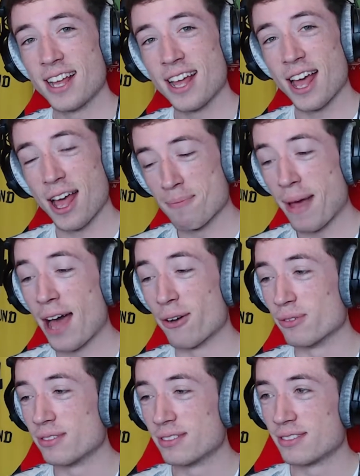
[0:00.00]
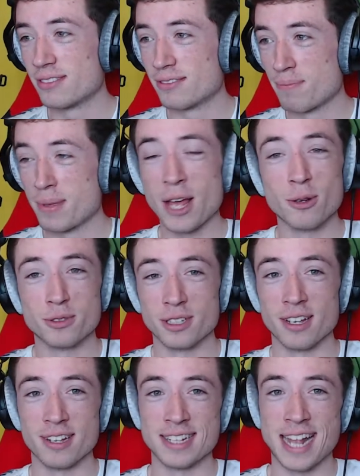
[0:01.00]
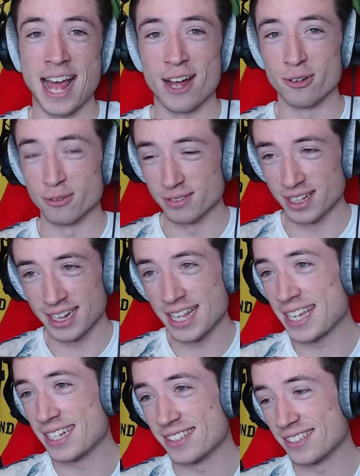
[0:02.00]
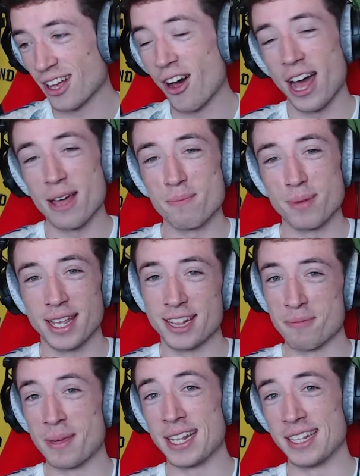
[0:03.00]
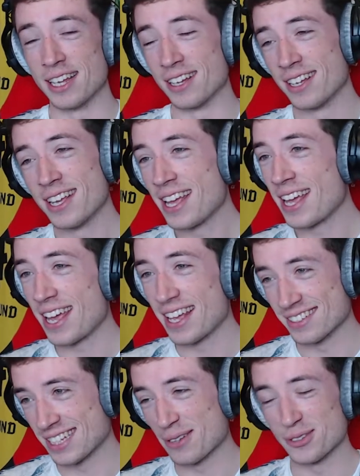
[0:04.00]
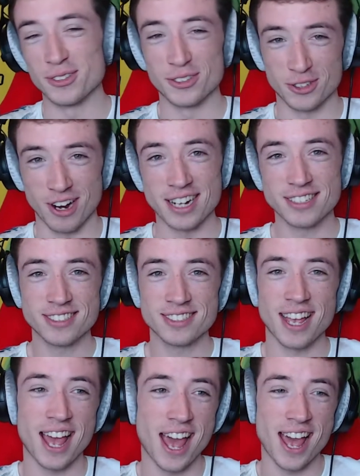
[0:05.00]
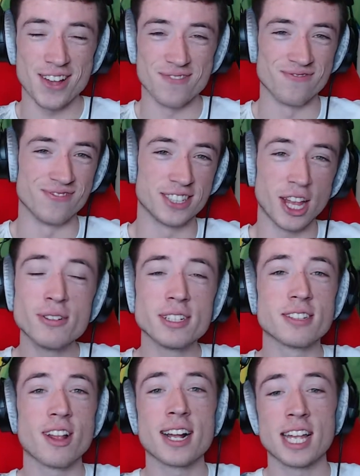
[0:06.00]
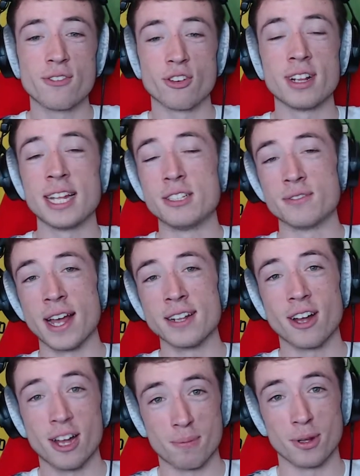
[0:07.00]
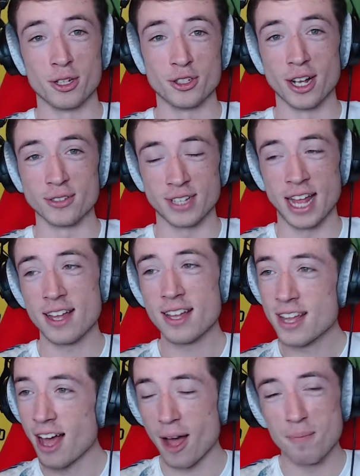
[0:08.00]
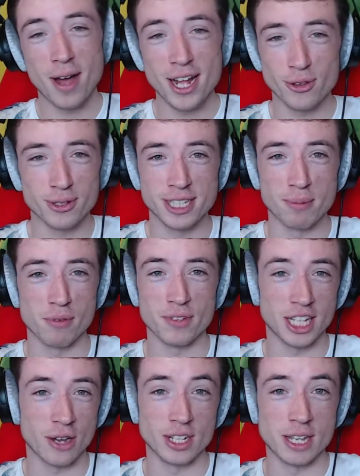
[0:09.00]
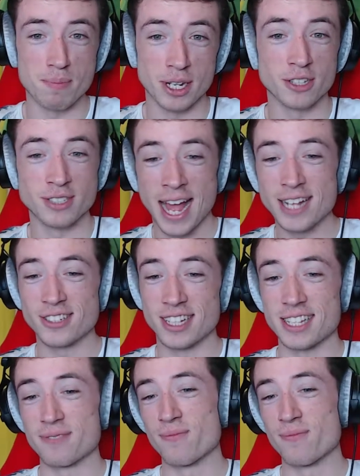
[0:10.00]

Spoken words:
about Bielsa and how Leeds hype in the media is an absolute disgrace. Don't dislike it if you're a Leeds fan. I apologise for that. I might do a separate video on it because actually